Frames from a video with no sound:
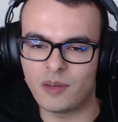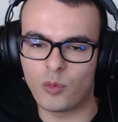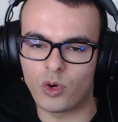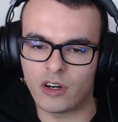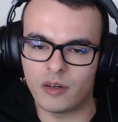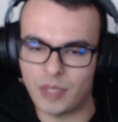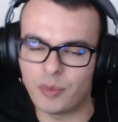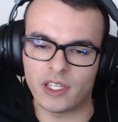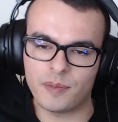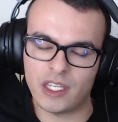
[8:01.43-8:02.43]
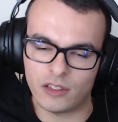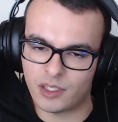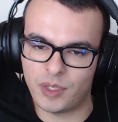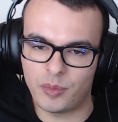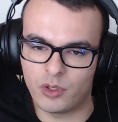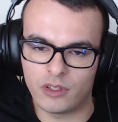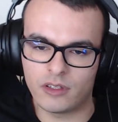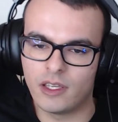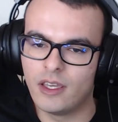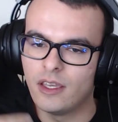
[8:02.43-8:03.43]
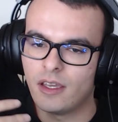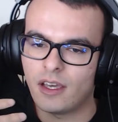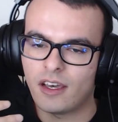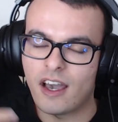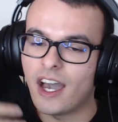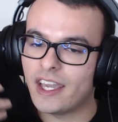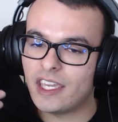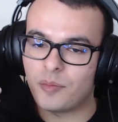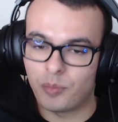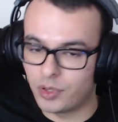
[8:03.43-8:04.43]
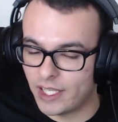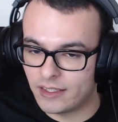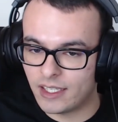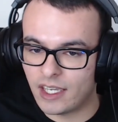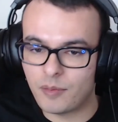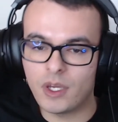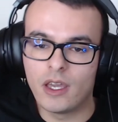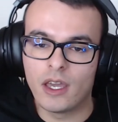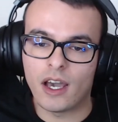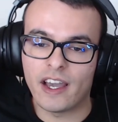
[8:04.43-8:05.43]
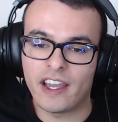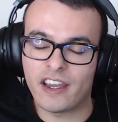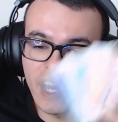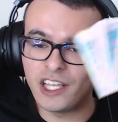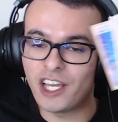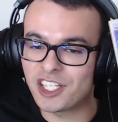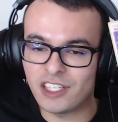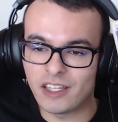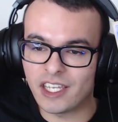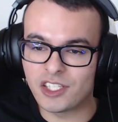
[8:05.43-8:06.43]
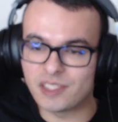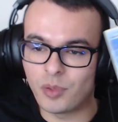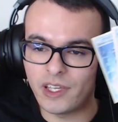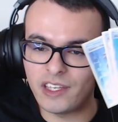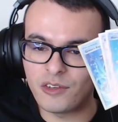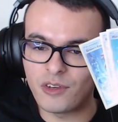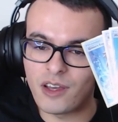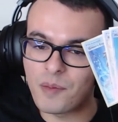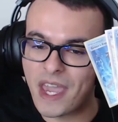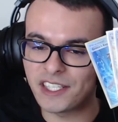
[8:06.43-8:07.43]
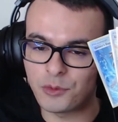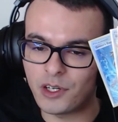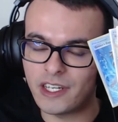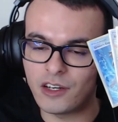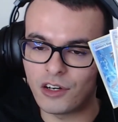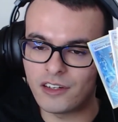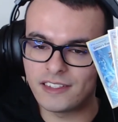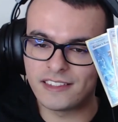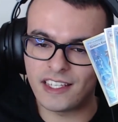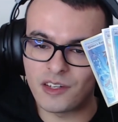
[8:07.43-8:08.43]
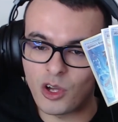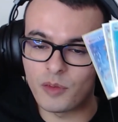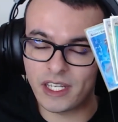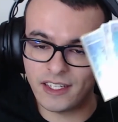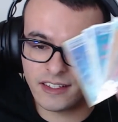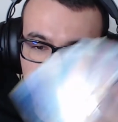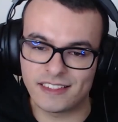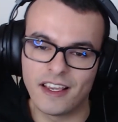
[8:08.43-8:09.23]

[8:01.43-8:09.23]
were people like me, like people I play in the game. I actually like just playing max rarity cards in all my decks.